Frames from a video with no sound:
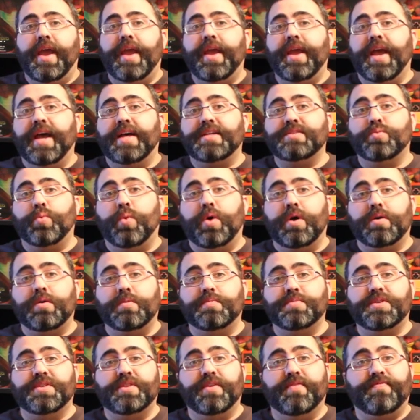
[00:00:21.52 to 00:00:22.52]
Hey guys,
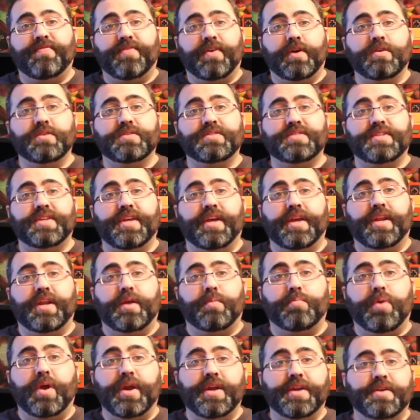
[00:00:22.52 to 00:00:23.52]
welcome to the first in
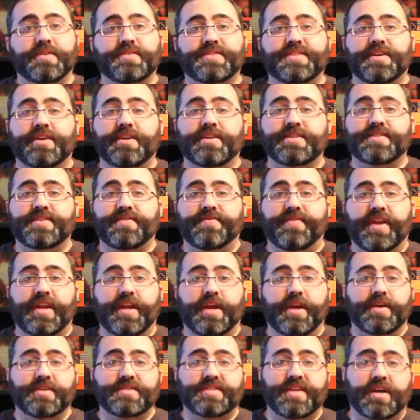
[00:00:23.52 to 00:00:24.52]
a brand new series of
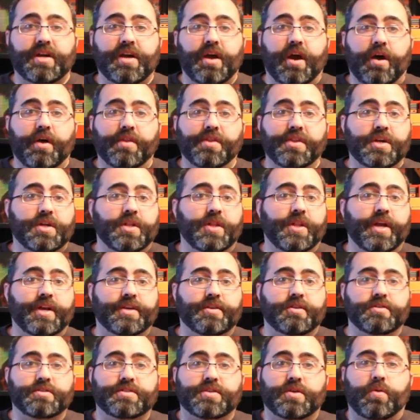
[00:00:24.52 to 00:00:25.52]
videos I call The
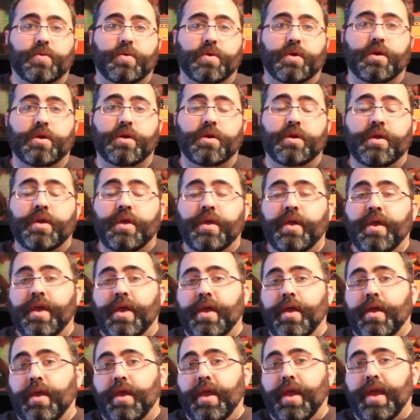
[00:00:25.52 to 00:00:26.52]
Collector's Corner.
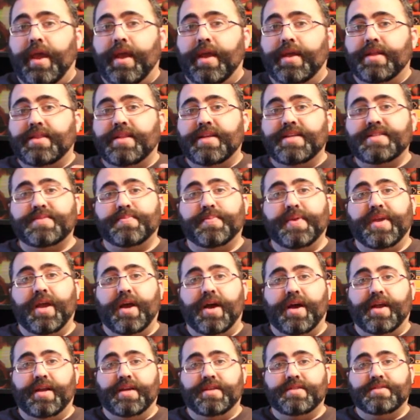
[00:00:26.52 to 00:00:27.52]
And let's be
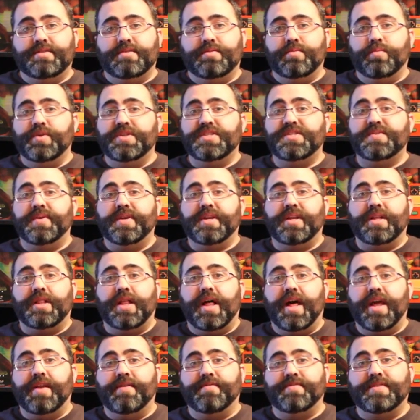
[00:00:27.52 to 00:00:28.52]
honest, we spend a
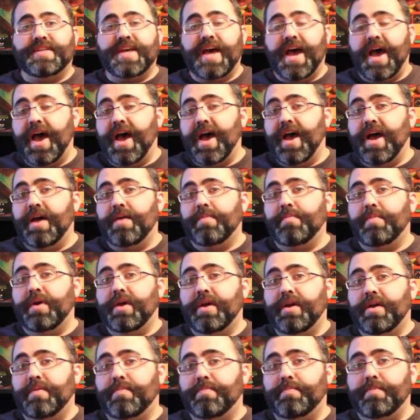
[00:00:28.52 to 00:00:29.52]
lot of time,
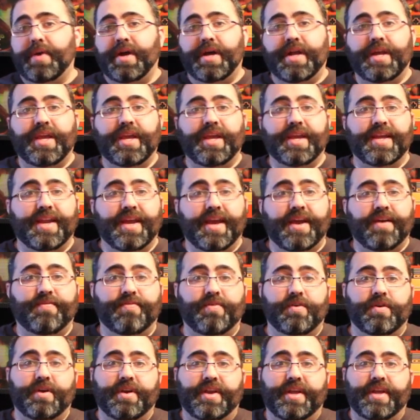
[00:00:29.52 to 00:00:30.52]
money, and
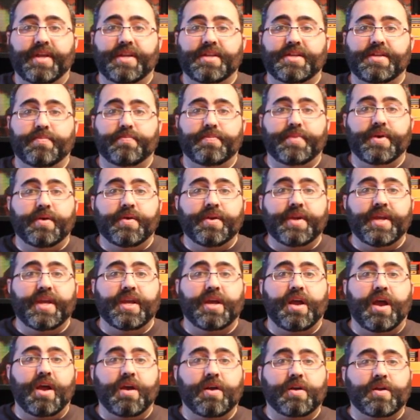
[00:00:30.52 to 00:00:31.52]
effort into
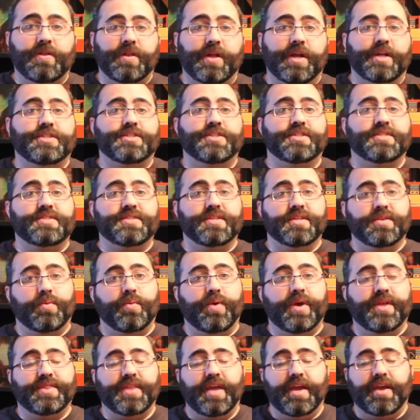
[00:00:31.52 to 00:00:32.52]
building our collections into
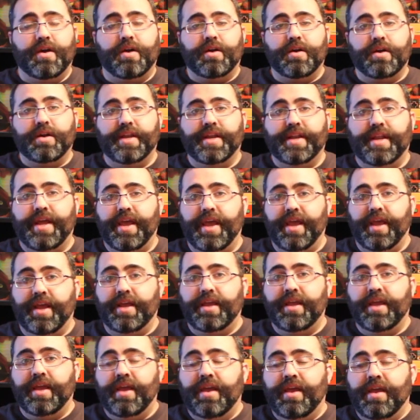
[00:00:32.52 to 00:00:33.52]
what they are
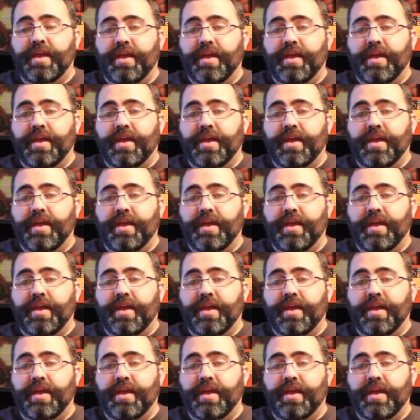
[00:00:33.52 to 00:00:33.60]
today.